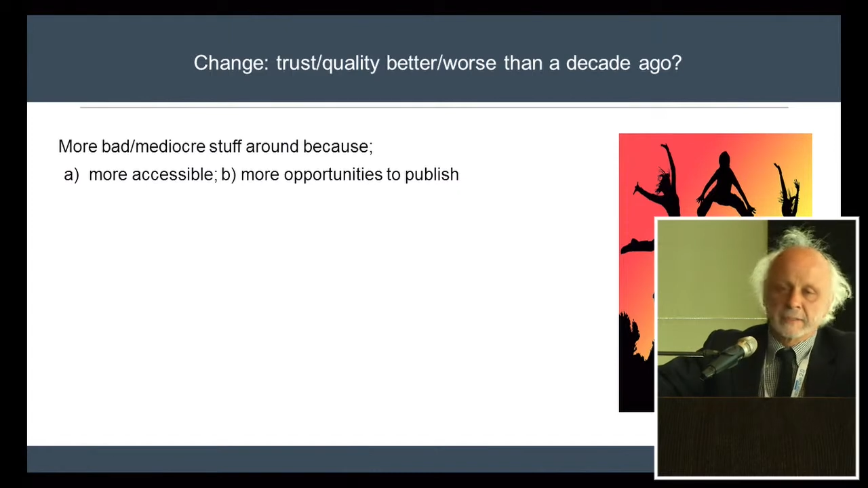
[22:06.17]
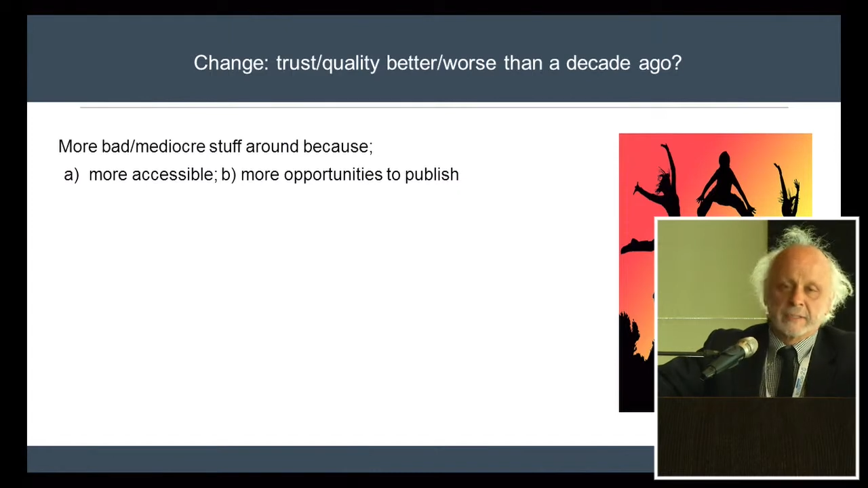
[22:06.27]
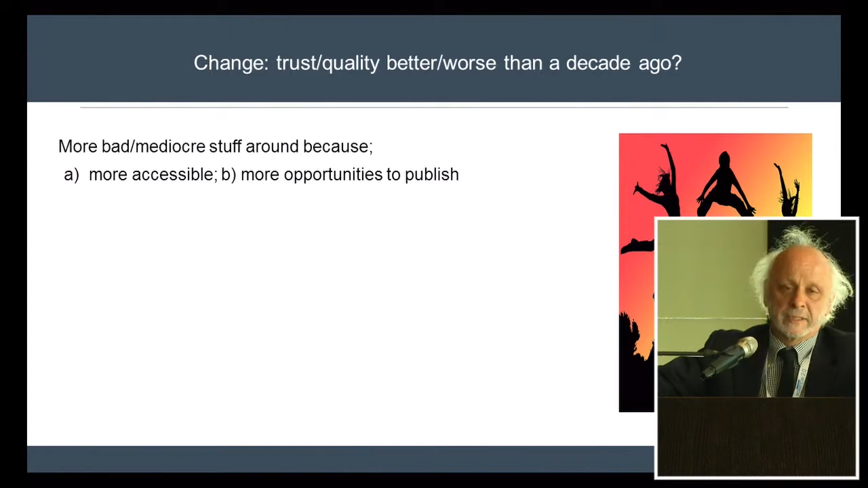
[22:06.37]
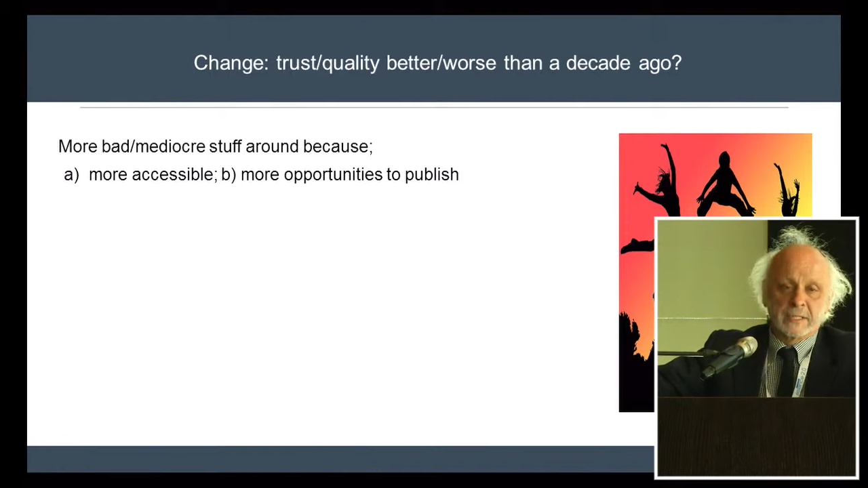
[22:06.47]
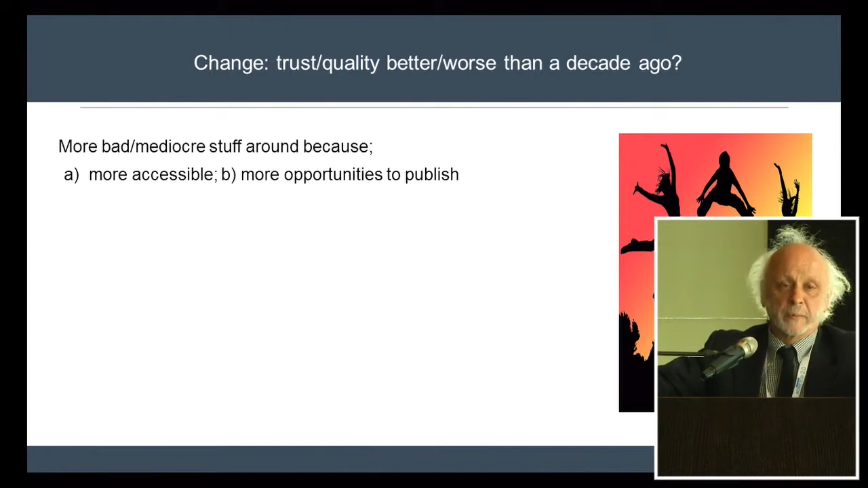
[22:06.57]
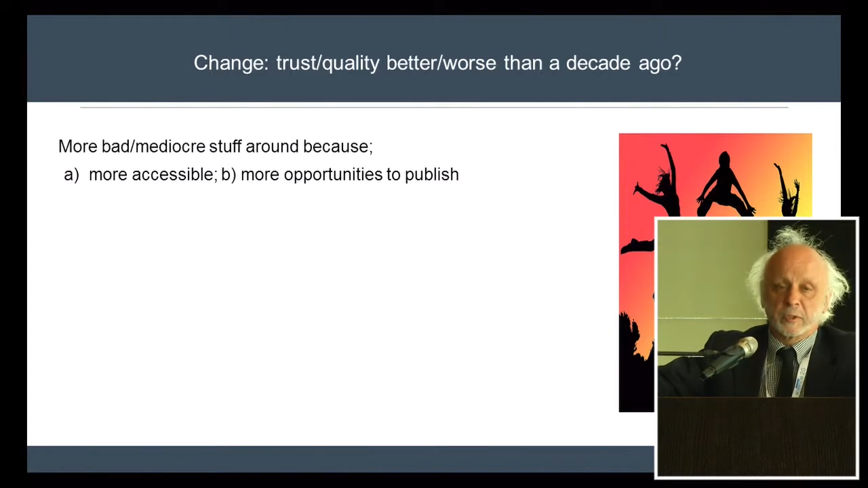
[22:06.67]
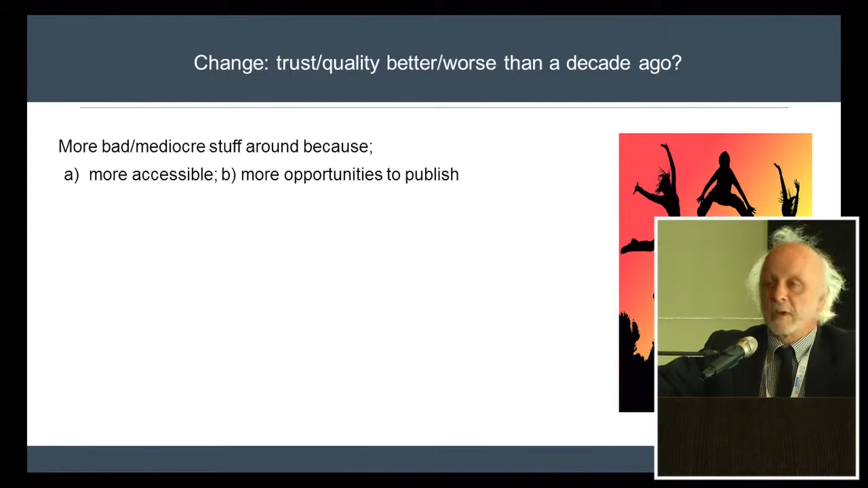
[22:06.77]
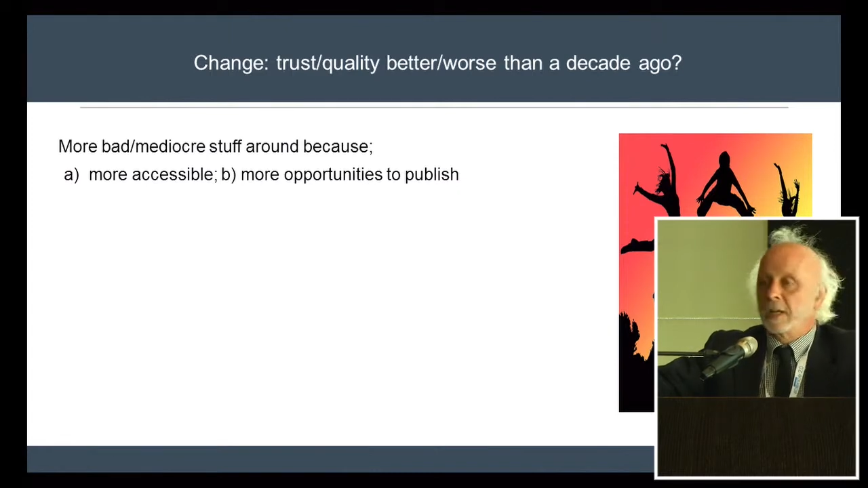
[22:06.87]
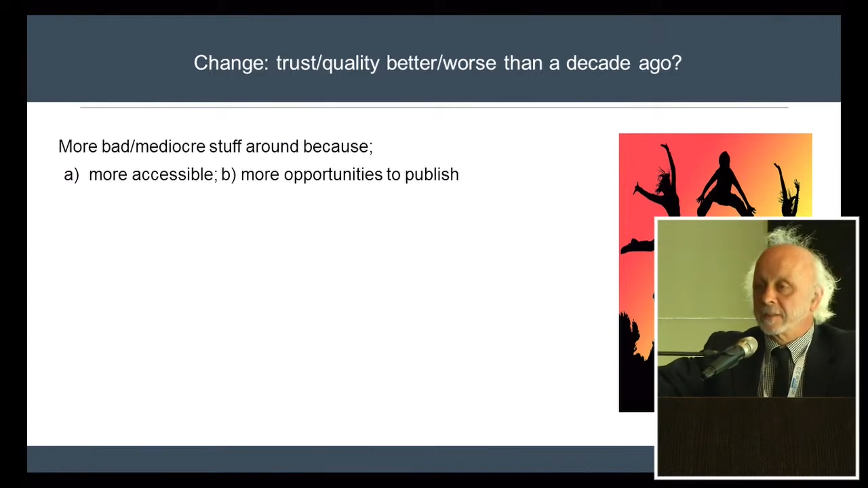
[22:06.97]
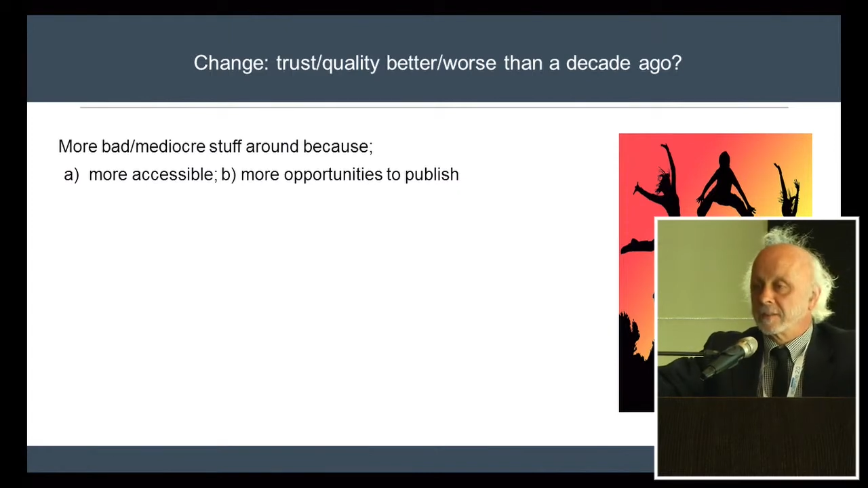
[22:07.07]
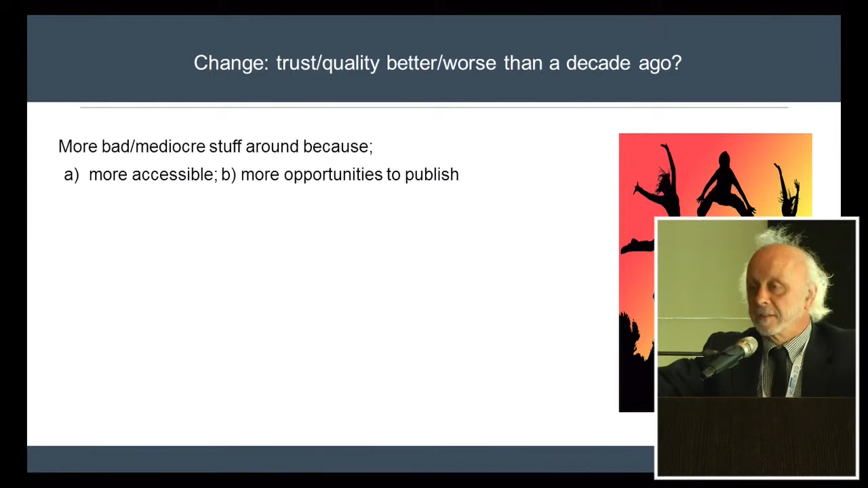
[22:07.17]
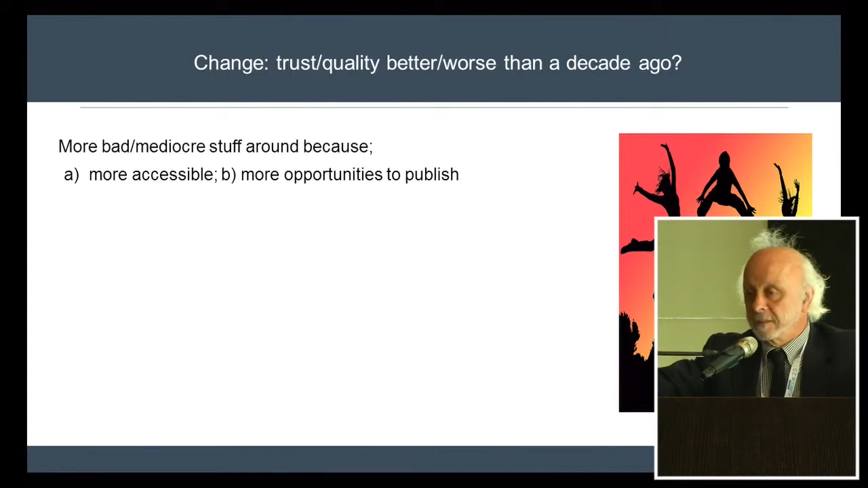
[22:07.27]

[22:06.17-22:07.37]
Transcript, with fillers: they're Democrats and,